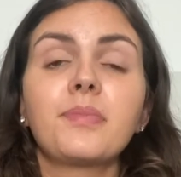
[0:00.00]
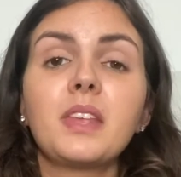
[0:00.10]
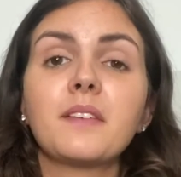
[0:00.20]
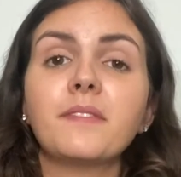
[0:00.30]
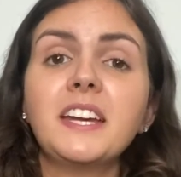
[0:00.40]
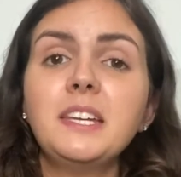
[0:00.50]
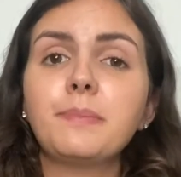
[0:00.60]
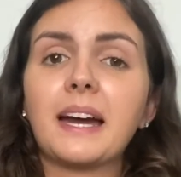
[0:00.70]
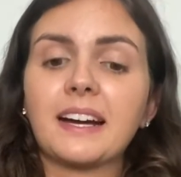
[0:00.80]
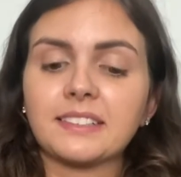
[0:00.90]
fanny
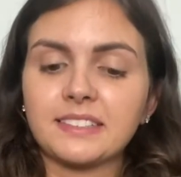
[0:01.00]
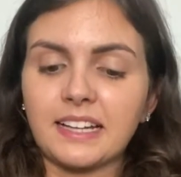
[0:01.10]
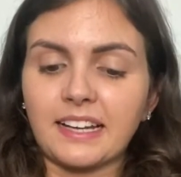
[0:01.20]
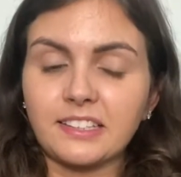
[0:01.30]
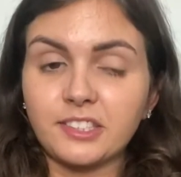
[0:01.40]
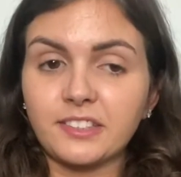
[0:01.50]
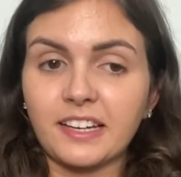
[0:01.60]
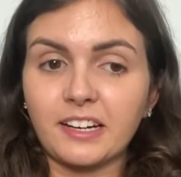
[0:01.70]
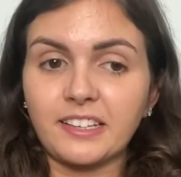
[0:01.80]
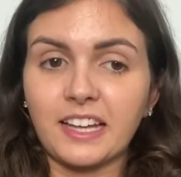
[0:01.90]
packs, I
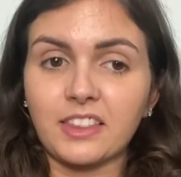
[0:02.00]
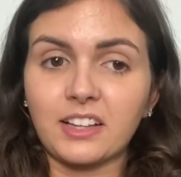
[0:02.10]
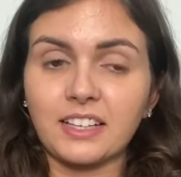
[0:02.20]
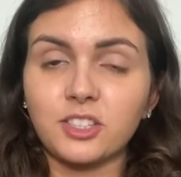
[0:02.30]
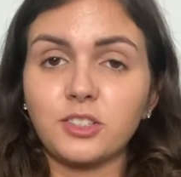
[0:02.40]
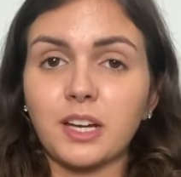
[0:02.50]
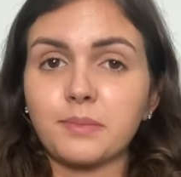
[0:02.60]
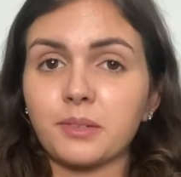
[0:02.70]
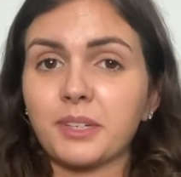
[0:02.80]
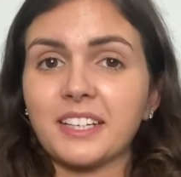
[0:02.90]
carried that the last 2 times
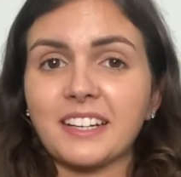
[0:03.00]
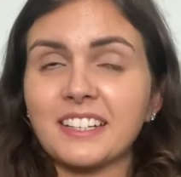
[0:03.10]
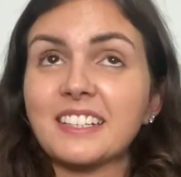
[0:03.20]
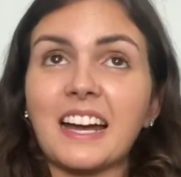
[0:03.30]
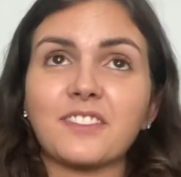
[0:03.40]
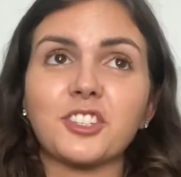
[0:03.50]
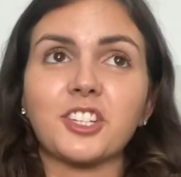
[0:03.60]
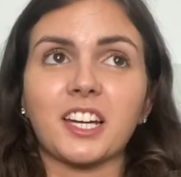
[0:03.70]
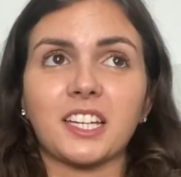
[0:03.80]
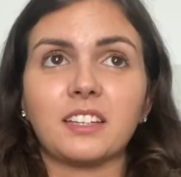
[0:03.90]
I went, and I didn't have to
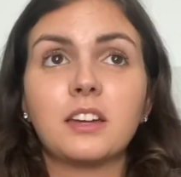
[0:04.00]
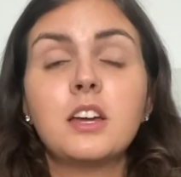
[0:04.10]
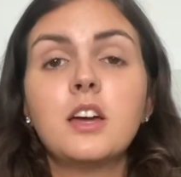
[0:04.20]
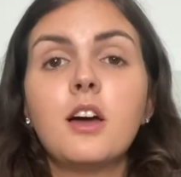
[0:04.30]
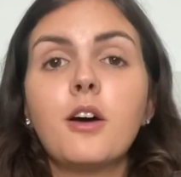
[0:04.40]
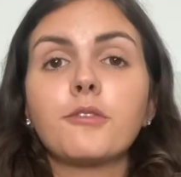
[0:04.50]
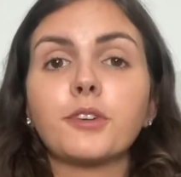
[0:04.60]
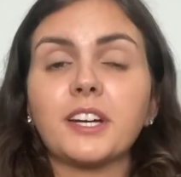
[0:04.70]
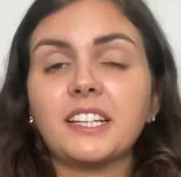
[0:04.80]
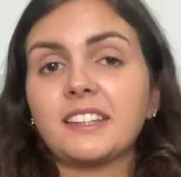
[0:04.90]
check it for
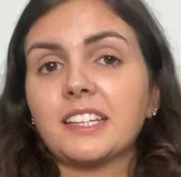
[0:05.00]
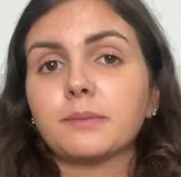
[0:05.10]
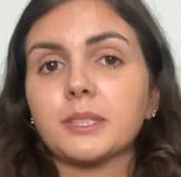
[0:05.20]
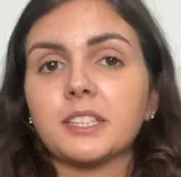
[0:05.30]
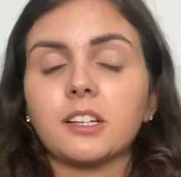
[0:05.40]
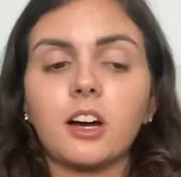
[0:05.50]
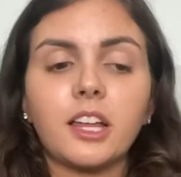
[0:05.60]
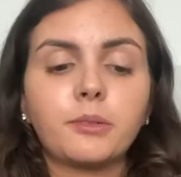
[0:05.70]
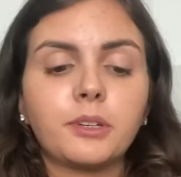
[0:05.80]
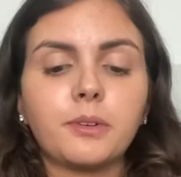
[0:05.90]
anything but the
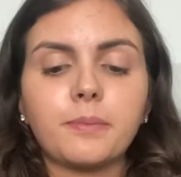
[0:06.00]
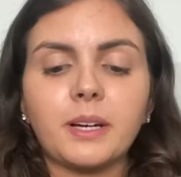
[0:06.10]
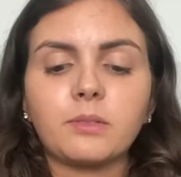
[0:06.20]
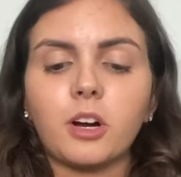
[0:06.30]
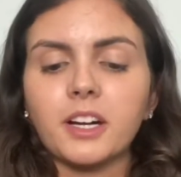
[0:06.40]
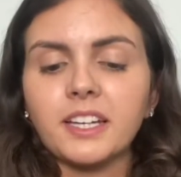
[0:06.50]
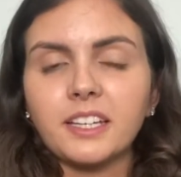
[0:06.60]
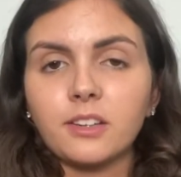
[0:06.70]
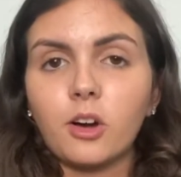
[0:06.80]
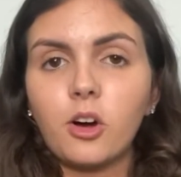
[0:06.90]
Hollywood Rip Ride Rocket
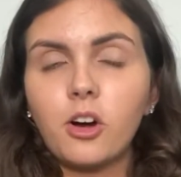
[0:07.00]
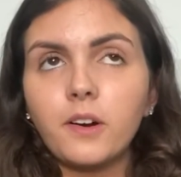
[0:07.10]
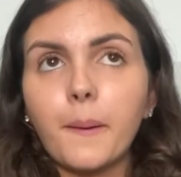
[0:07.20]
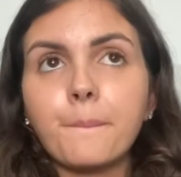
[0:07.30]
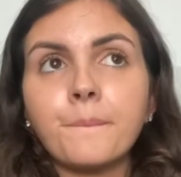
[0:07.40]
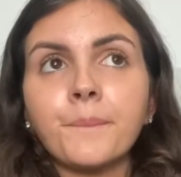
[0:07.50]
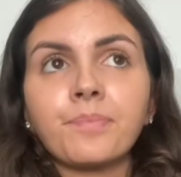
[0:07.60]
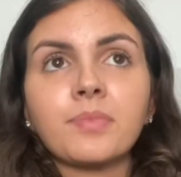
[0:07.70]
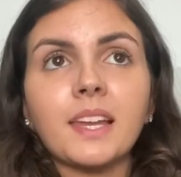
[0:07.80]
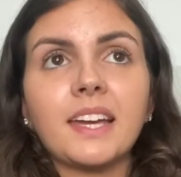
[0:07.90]
and Hawk.
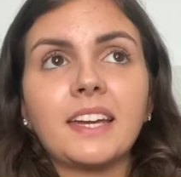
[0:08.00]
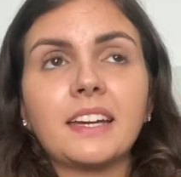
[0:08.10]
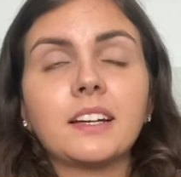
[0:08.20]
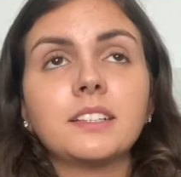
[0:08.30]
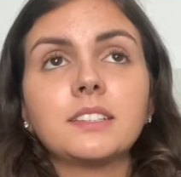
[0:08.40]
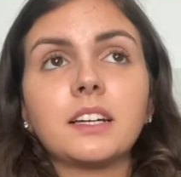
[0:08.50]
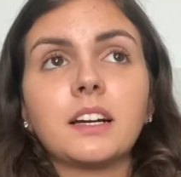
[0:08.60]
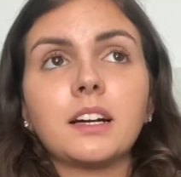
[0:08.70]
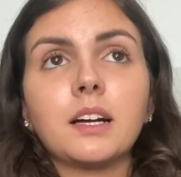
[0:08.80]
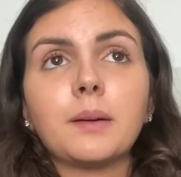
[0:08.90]
And
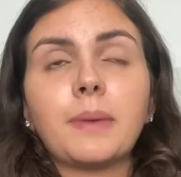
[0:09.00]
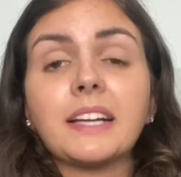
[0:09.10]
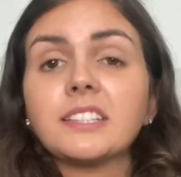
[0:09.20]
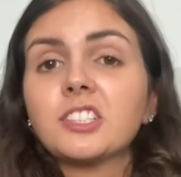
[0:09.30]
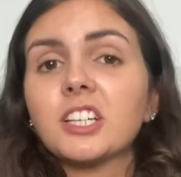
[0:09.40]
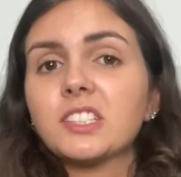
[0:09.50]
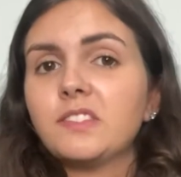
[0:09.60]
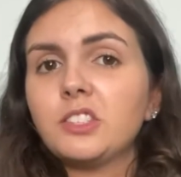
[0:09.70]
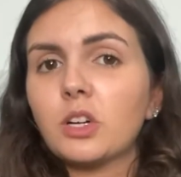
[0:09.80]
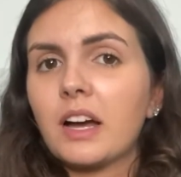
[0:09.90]
I suggest if
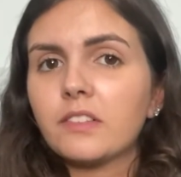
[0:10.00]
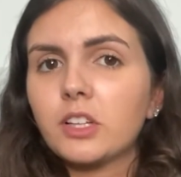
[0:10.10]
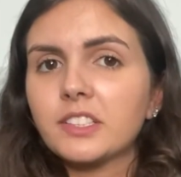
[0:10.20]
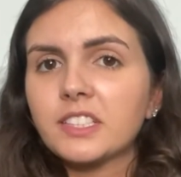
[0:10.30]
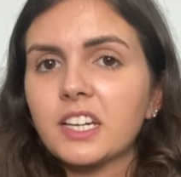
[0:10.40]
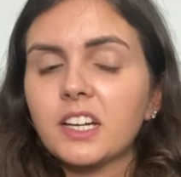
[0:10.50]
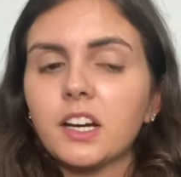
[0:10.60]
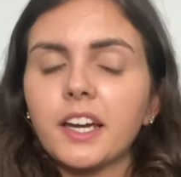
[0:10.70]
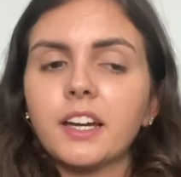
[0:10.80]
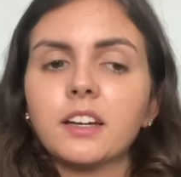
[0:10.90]
you don't have a lot to
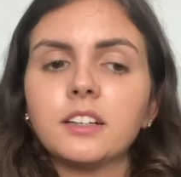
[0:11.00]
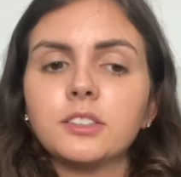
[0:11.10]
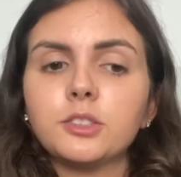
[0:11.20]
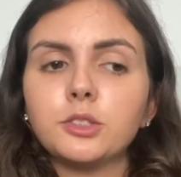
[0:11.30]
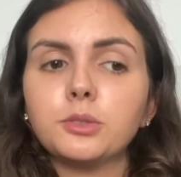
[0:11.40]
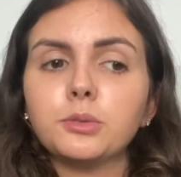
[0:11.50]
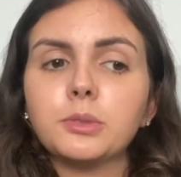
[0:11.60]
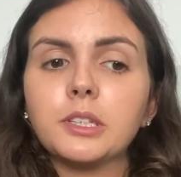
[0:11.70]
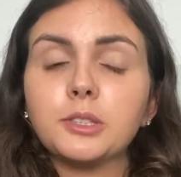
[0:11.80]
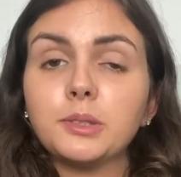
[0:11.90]
carry to
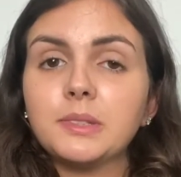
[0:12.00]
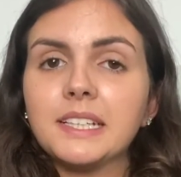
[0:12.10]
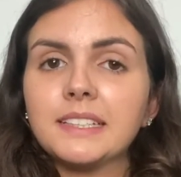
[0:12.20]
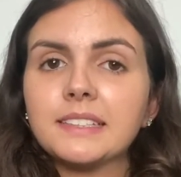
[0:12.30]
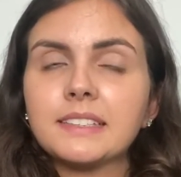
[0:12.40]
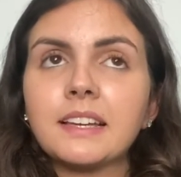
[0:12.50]
do this.